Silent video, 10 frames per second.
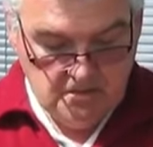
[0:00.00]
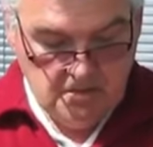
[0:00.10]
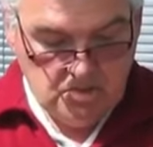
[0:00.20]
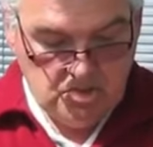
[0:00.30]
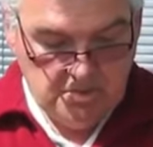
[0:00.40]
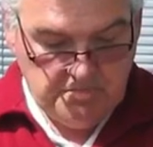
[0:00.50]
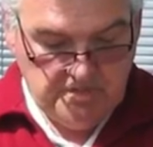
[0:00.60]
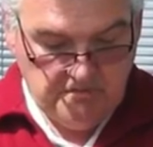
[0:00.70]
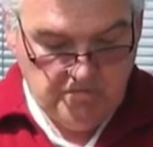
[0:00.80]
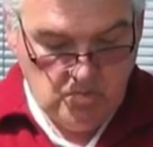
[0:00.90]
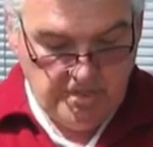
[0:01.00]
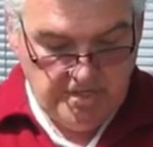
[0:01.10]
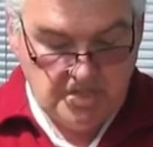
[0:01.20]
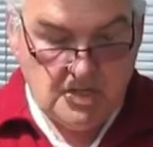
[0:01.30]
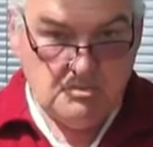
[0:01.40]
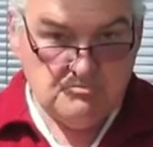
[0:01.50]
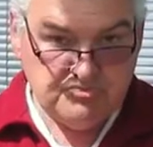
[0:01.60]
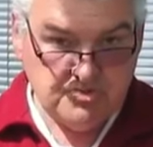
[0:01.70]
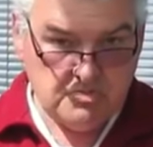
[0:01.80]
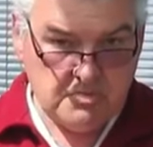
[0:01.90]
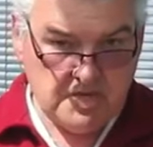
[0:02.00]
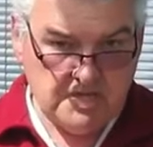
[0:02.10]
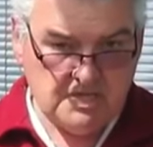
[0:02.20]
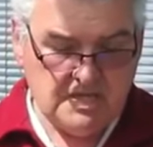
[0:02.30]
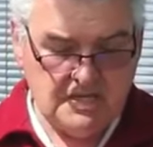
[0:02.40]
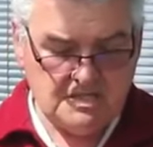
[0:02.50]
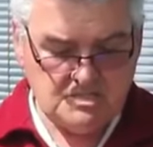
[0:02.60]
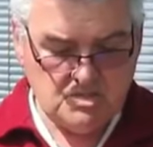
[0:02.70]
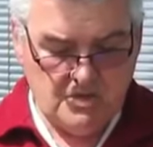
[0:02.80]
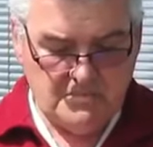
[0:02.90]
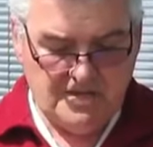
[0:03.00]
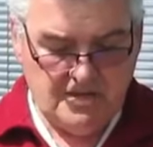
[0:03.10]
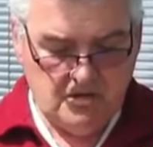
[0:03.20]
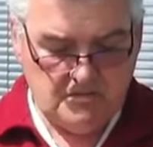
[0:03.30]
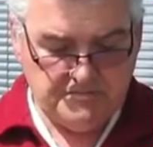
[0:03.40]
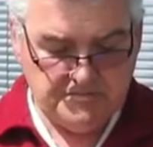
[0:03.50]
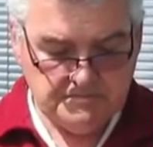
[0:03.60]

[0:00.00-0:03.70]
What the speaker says: could have been avoided and probably cut the time in half.